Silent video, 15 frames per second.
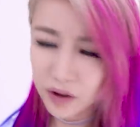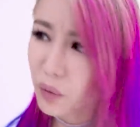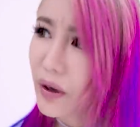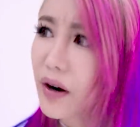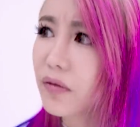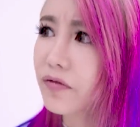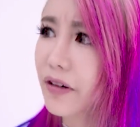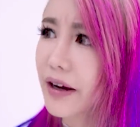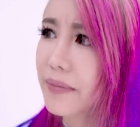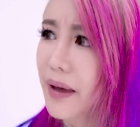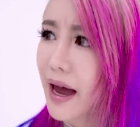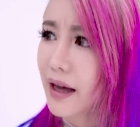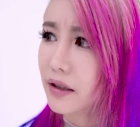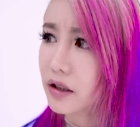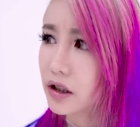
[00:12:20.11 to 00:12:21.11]
I want a
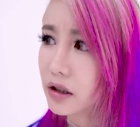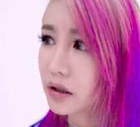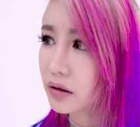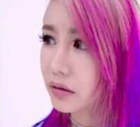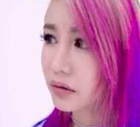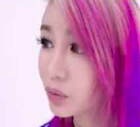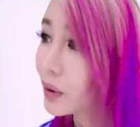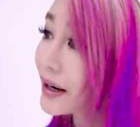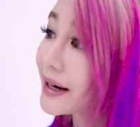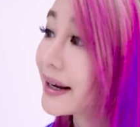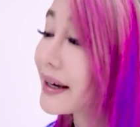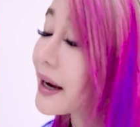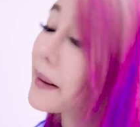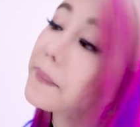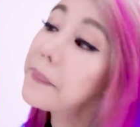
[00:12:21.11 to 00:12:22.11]
rematch.
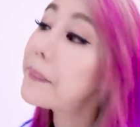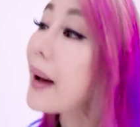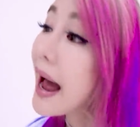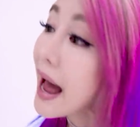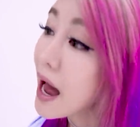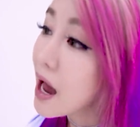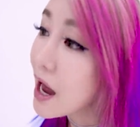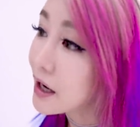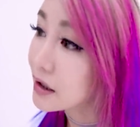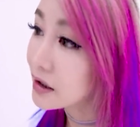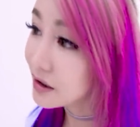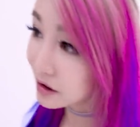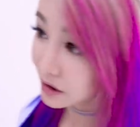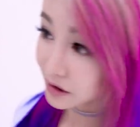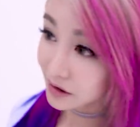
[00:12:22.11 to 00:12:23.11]
Wendy, come
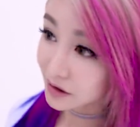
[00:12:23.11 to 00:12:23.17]
back.